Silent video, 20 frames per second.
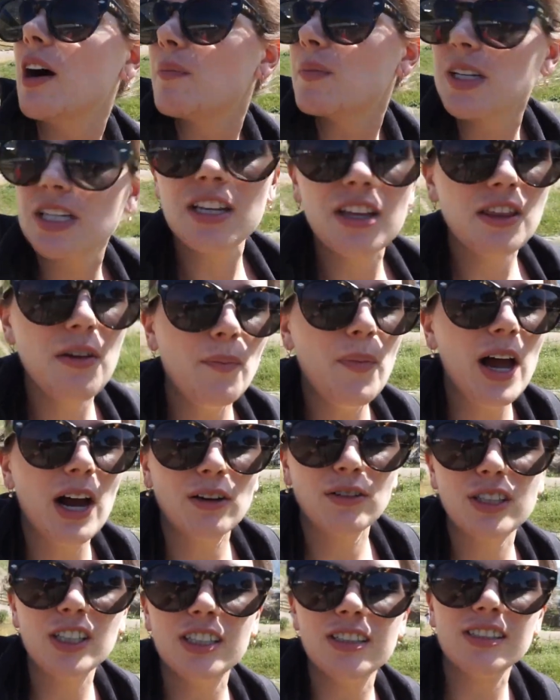up into the
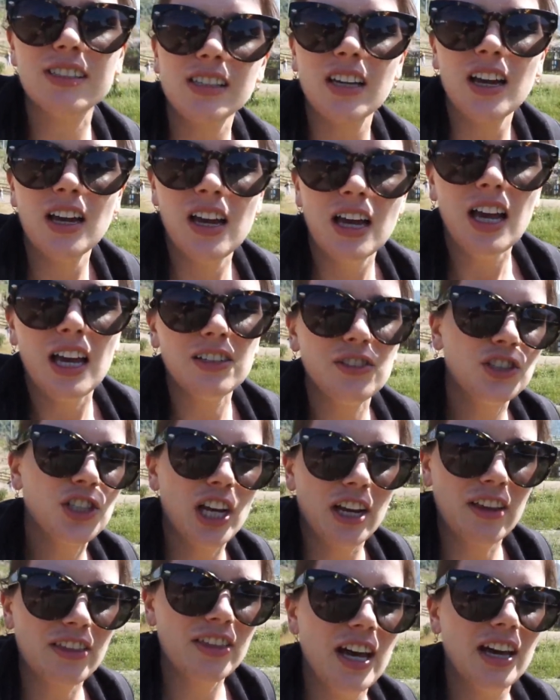mountains and
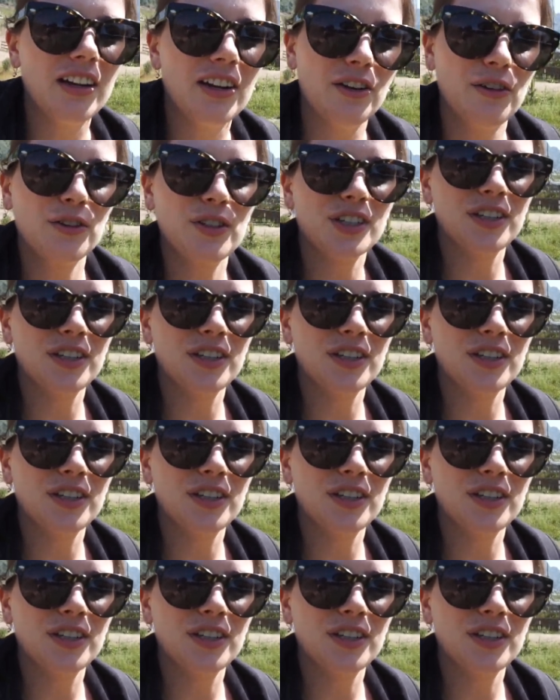check that out.